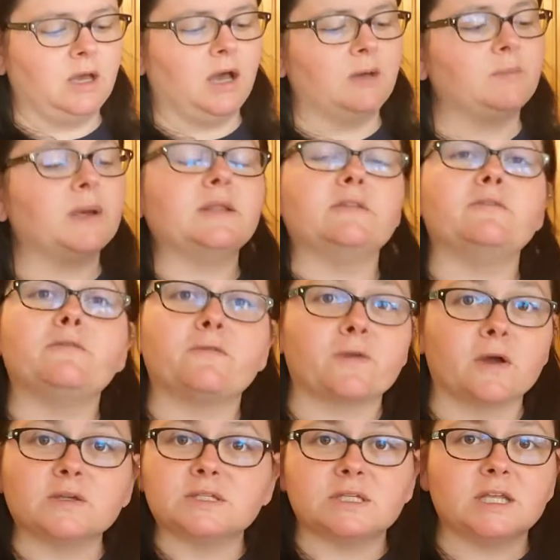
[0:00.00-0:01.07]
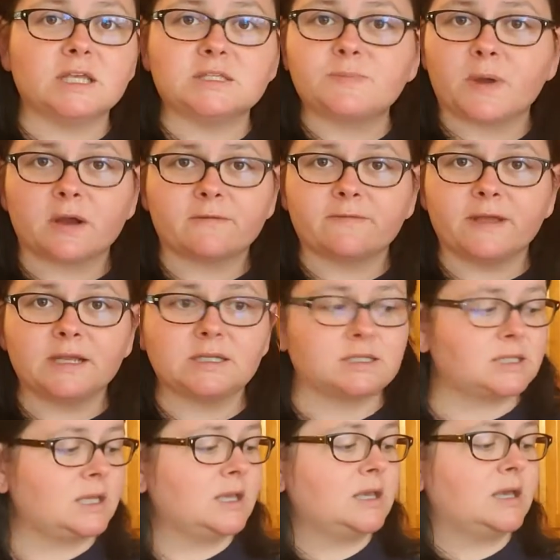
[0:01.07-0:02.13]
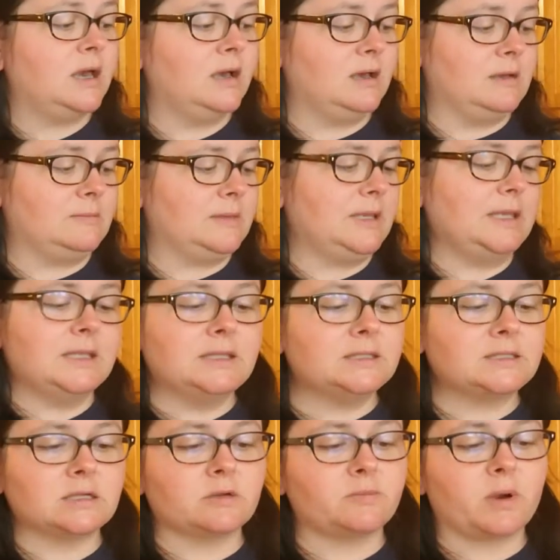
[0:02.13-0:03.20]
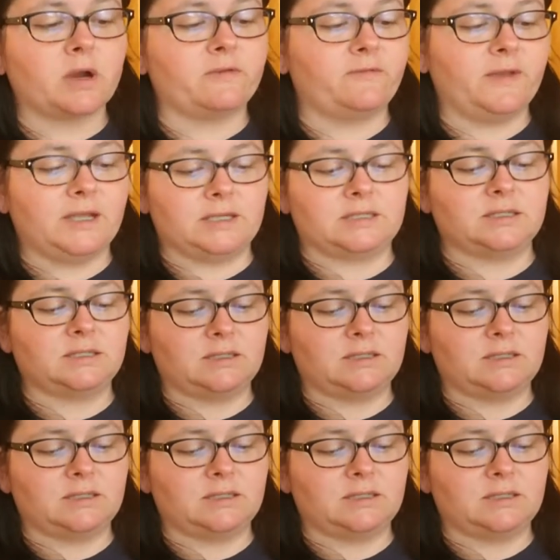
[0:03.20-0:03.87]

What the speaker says: But frozen is perfect. Ends are perfect.